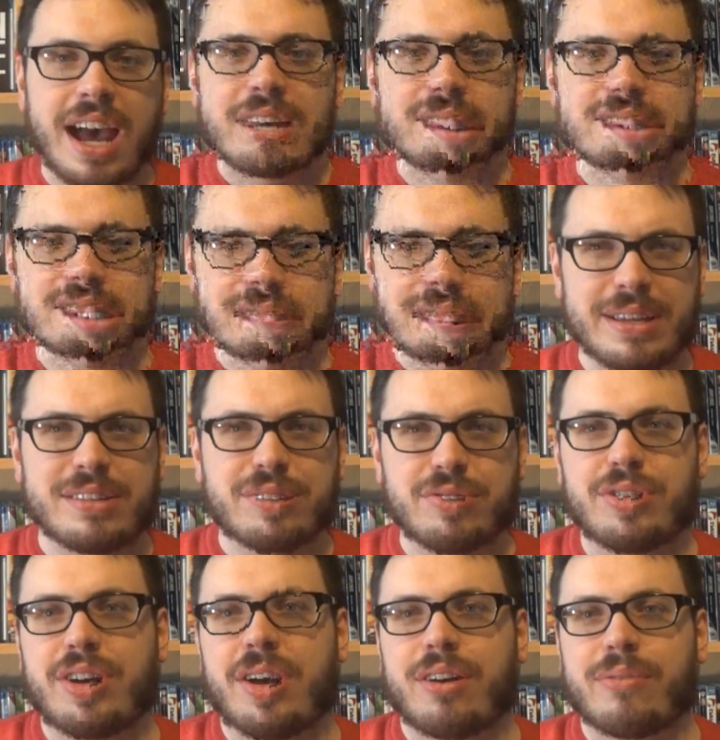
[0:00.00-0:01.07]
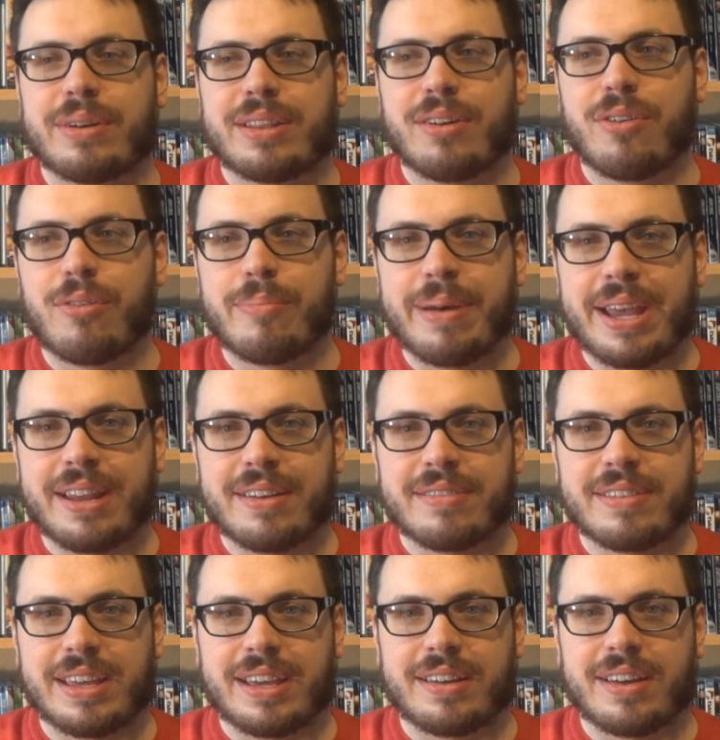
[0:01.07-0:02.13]
I was a bit too young when the whole Beta
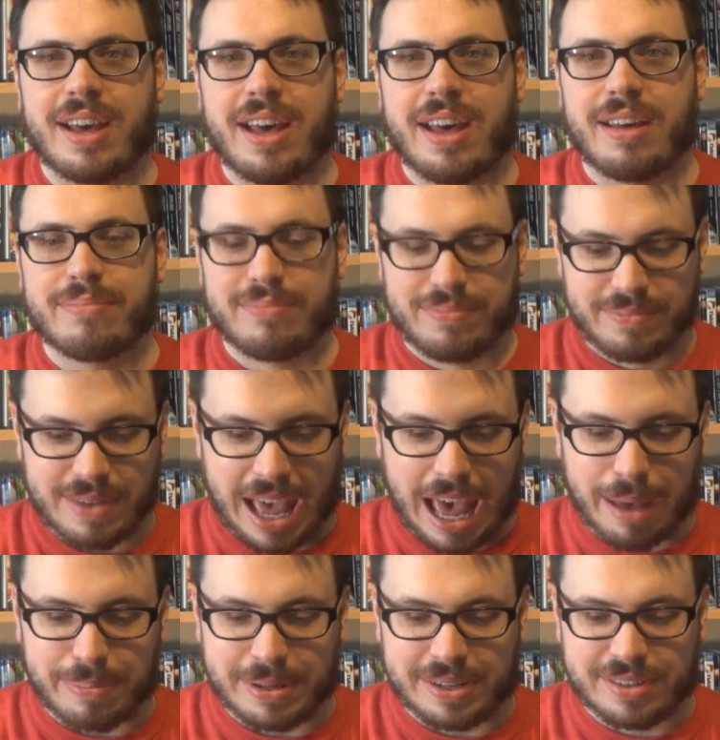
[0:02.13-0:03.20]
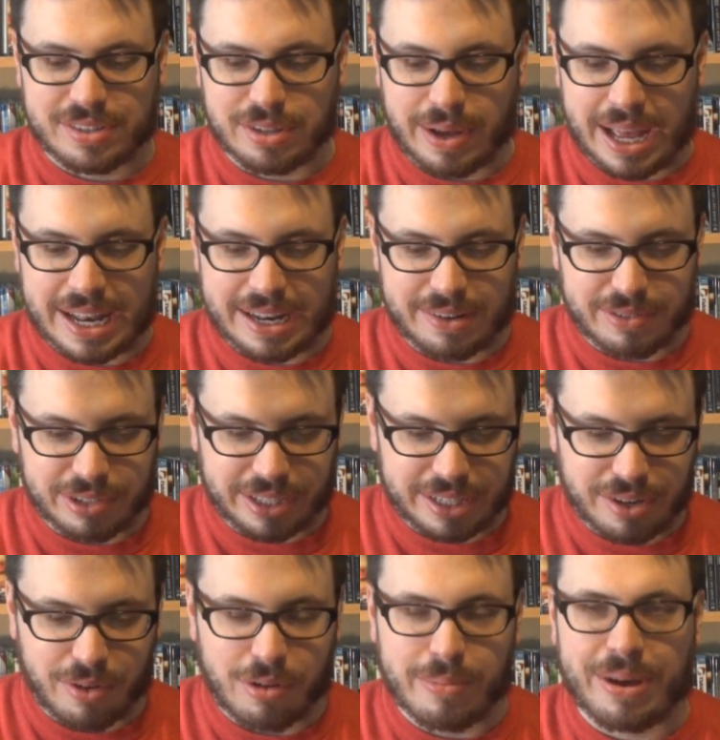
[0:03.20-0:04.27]
thing happened, so I didn't really
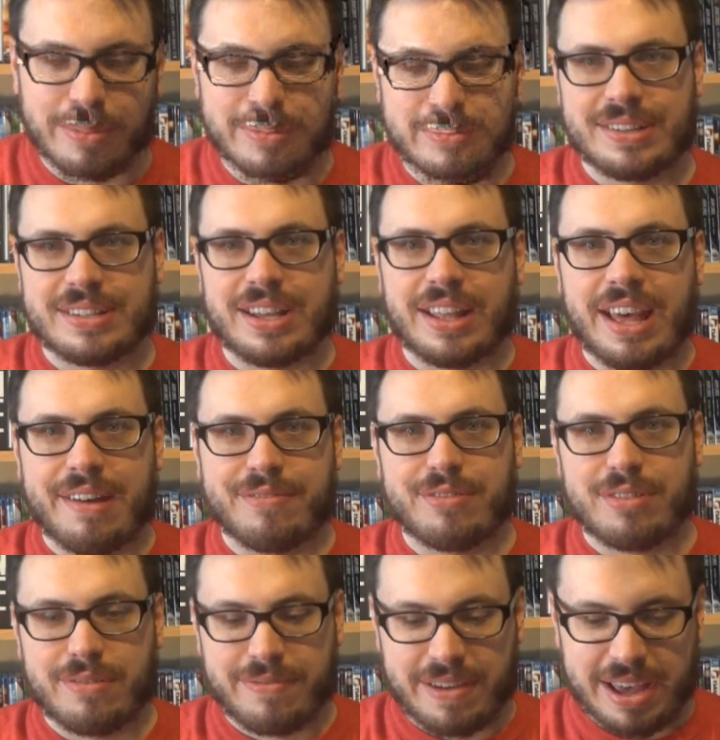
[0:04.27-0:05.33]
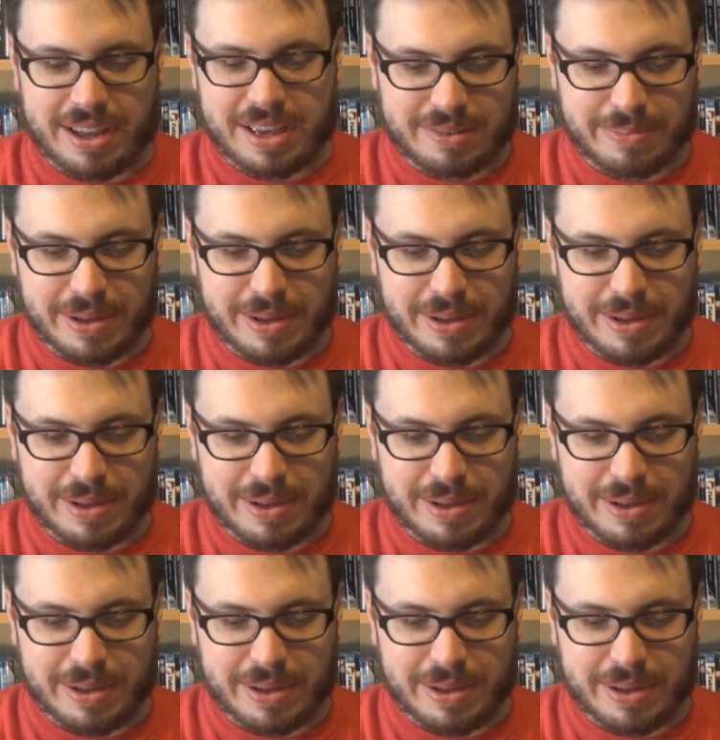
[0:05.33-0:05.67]
know about it until after the fact.